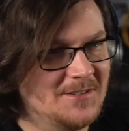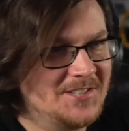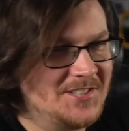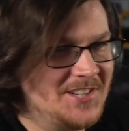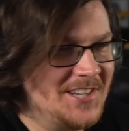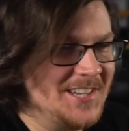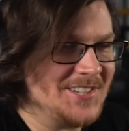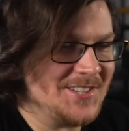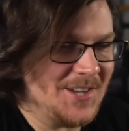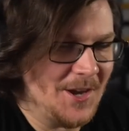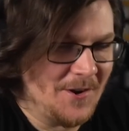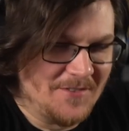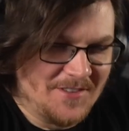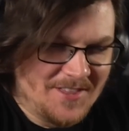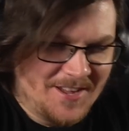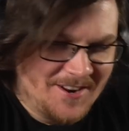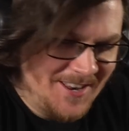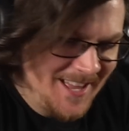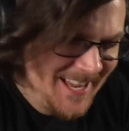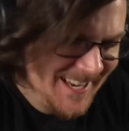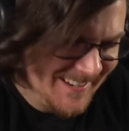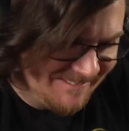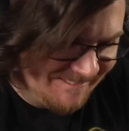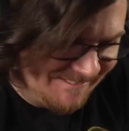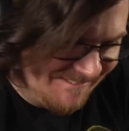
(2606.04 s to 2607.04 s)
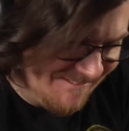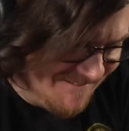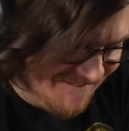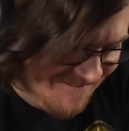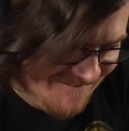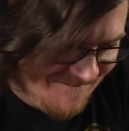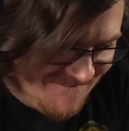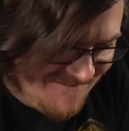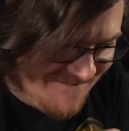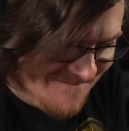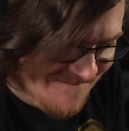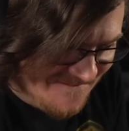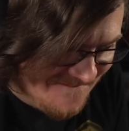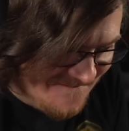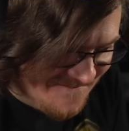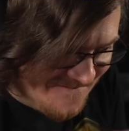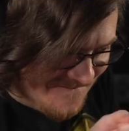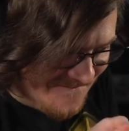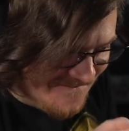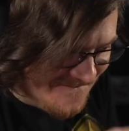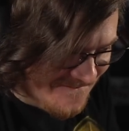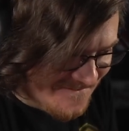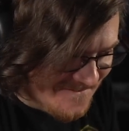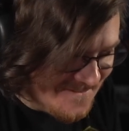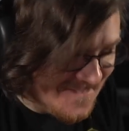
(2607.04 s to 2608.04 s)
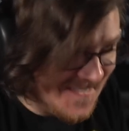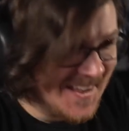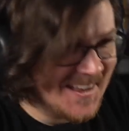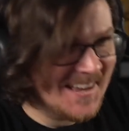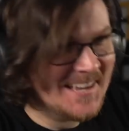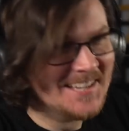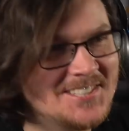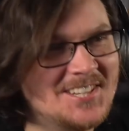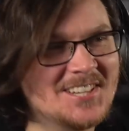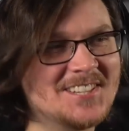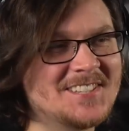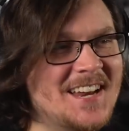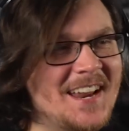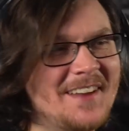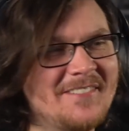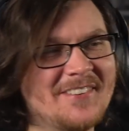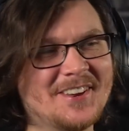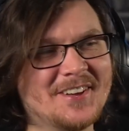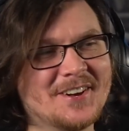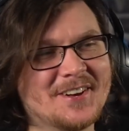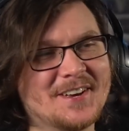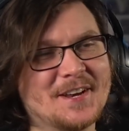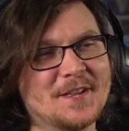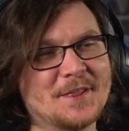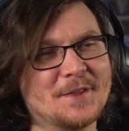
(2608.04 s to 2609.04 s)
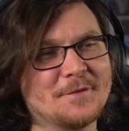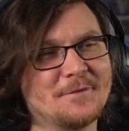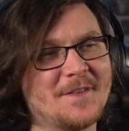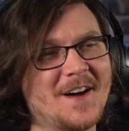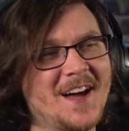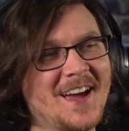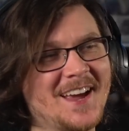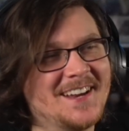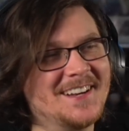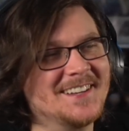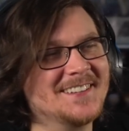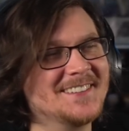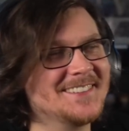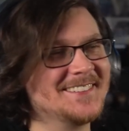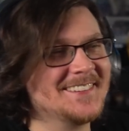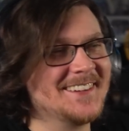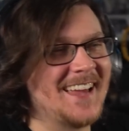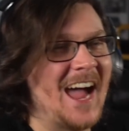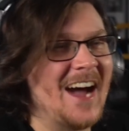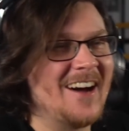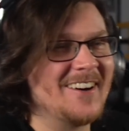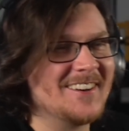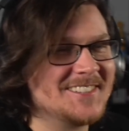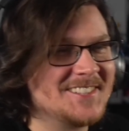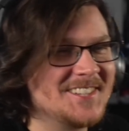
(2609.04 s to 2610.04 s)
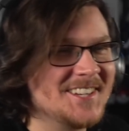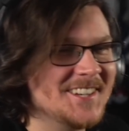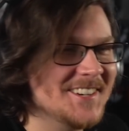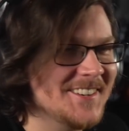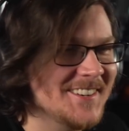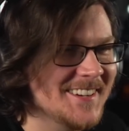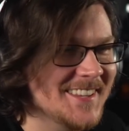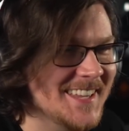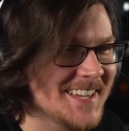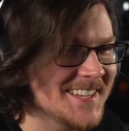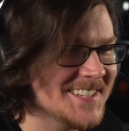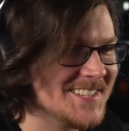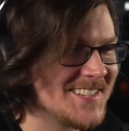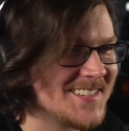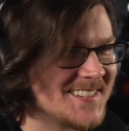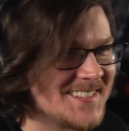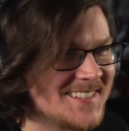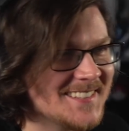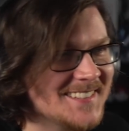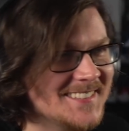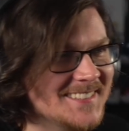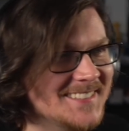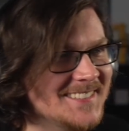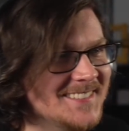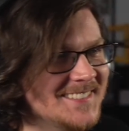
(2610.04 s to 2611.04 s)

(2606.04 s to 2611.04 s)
She's over there like, she's not even looking at the fight. How is she doing this?